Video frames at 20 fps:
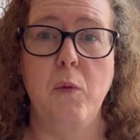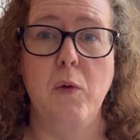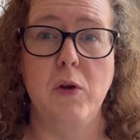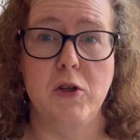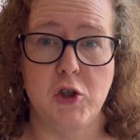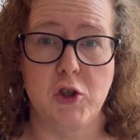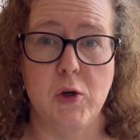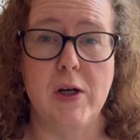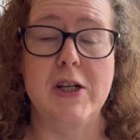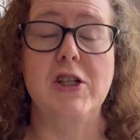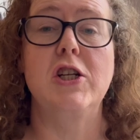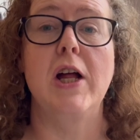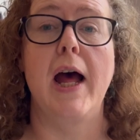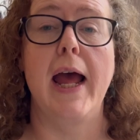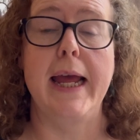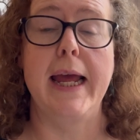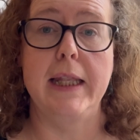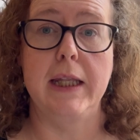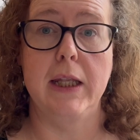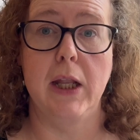stretched
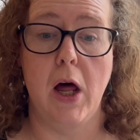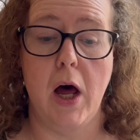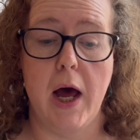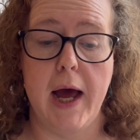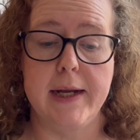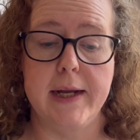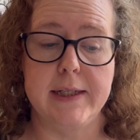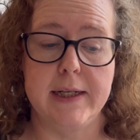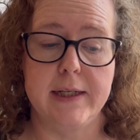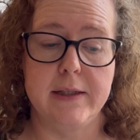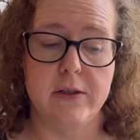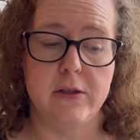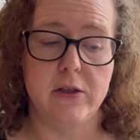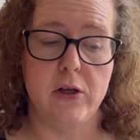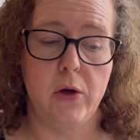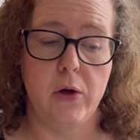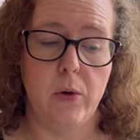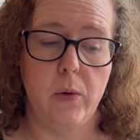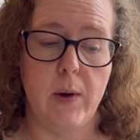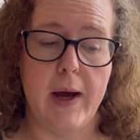a lot. And
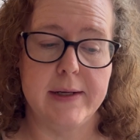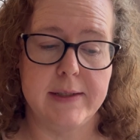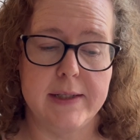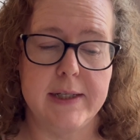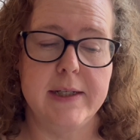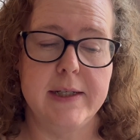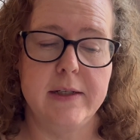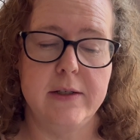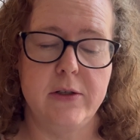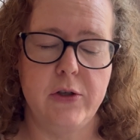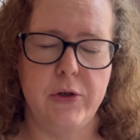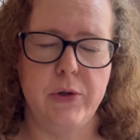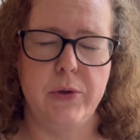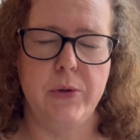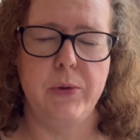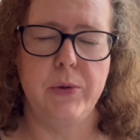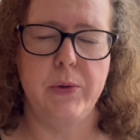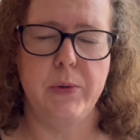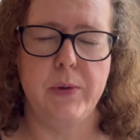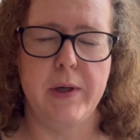so I tend
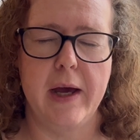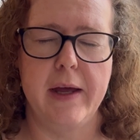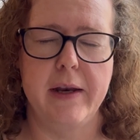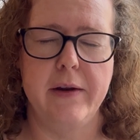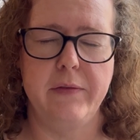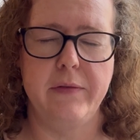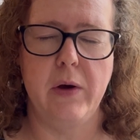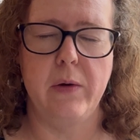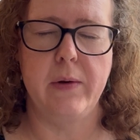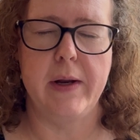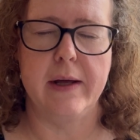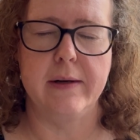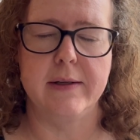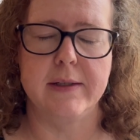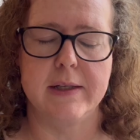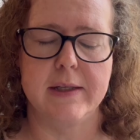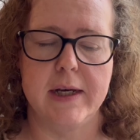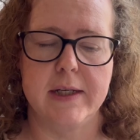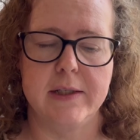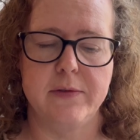to kind of go down a
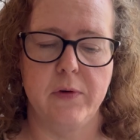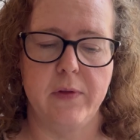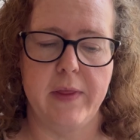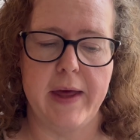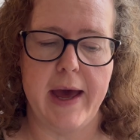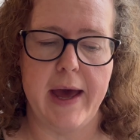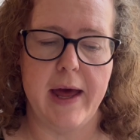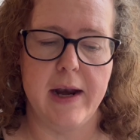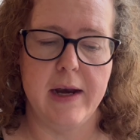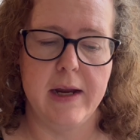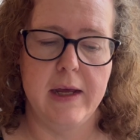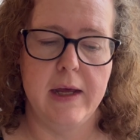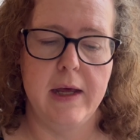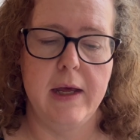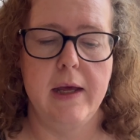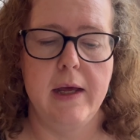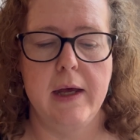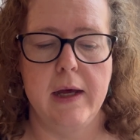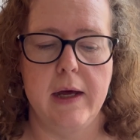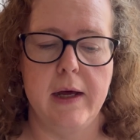size for that
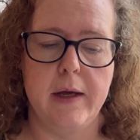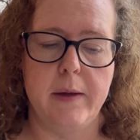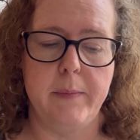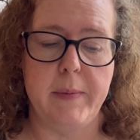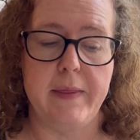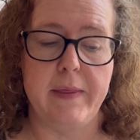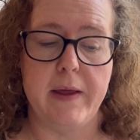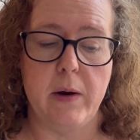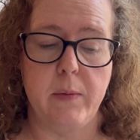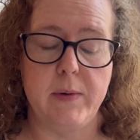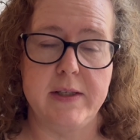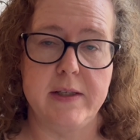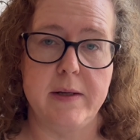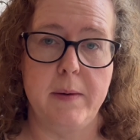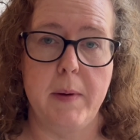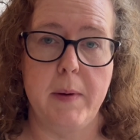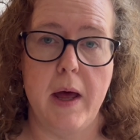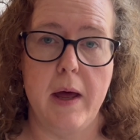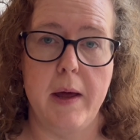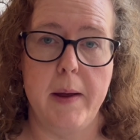in that
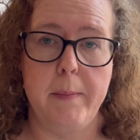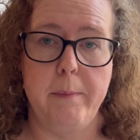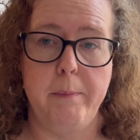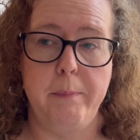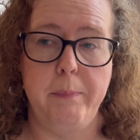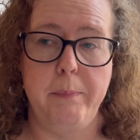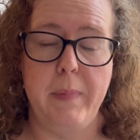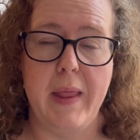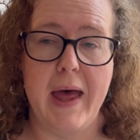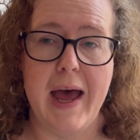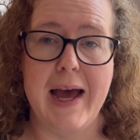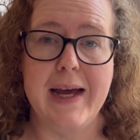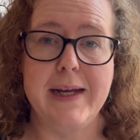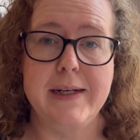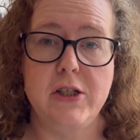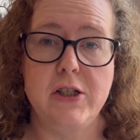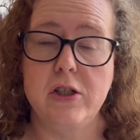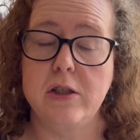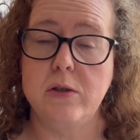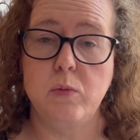reason. I
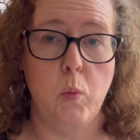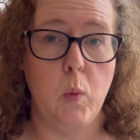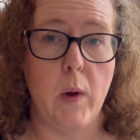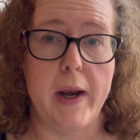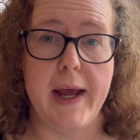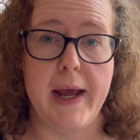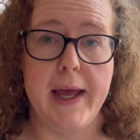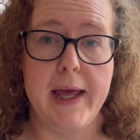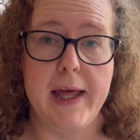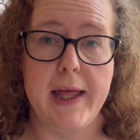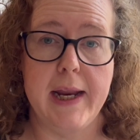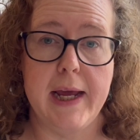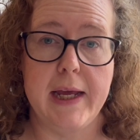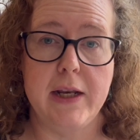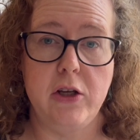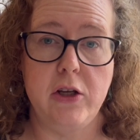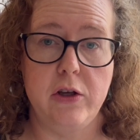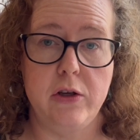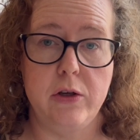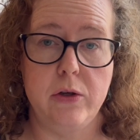just went ahead
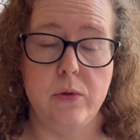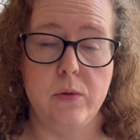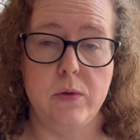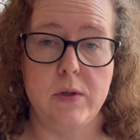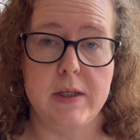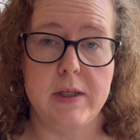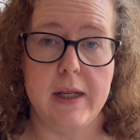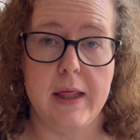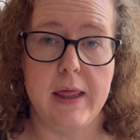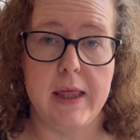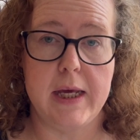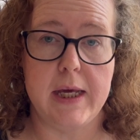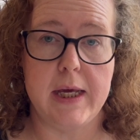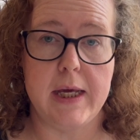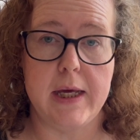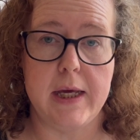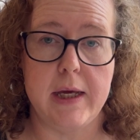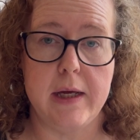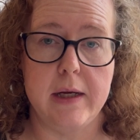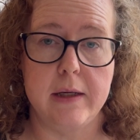and used
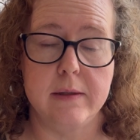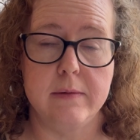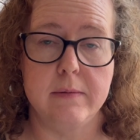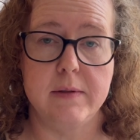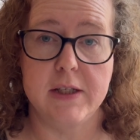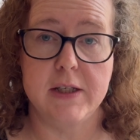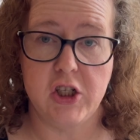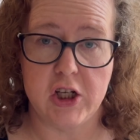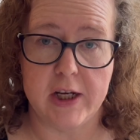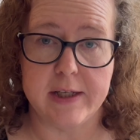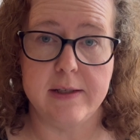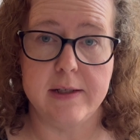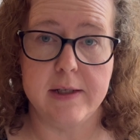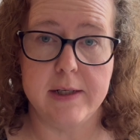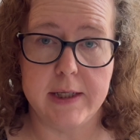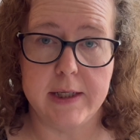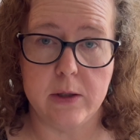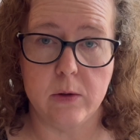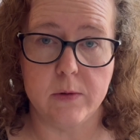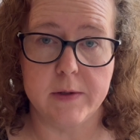the suggested
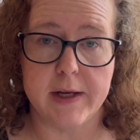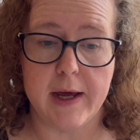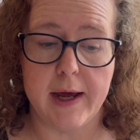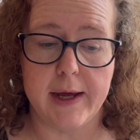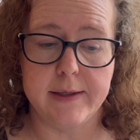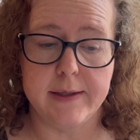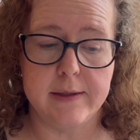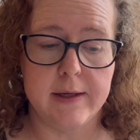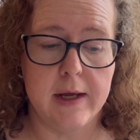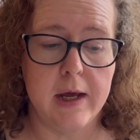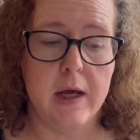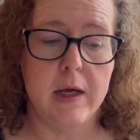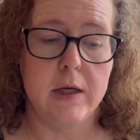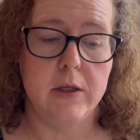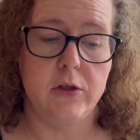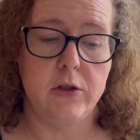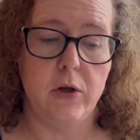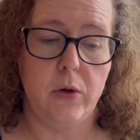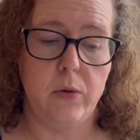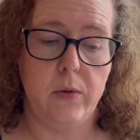needle size.
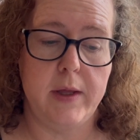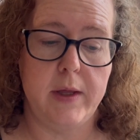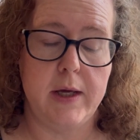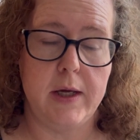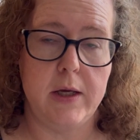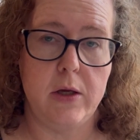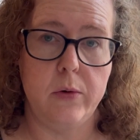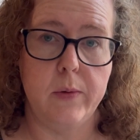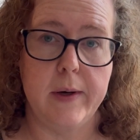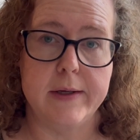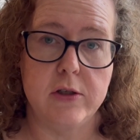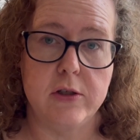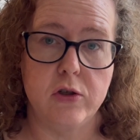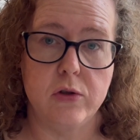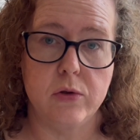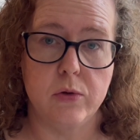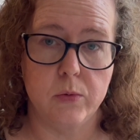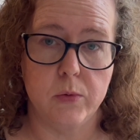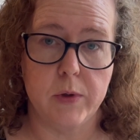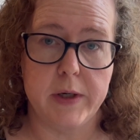So the US
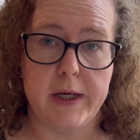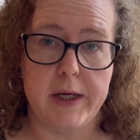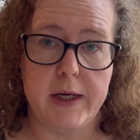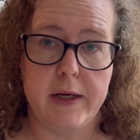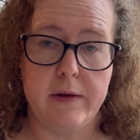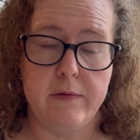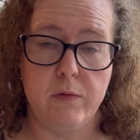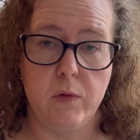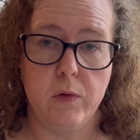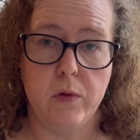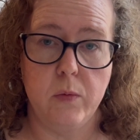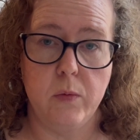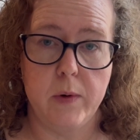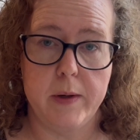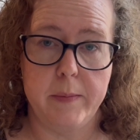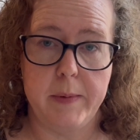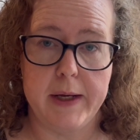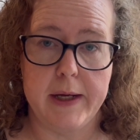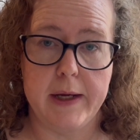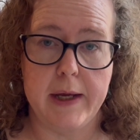3 for the
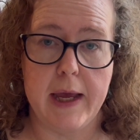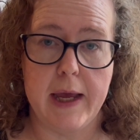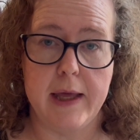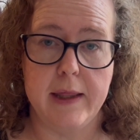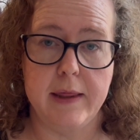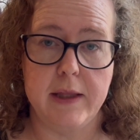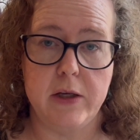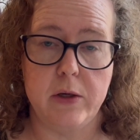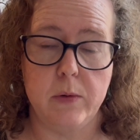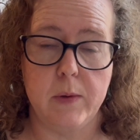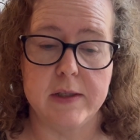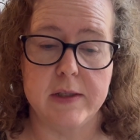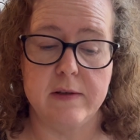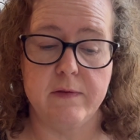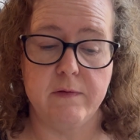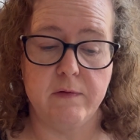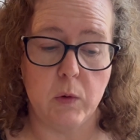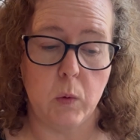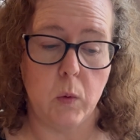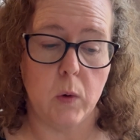ribbing and the US
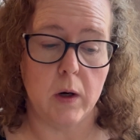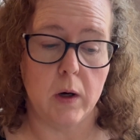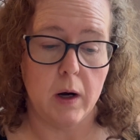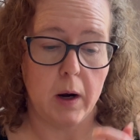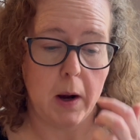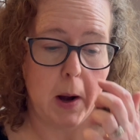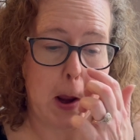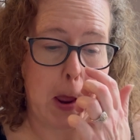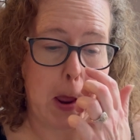4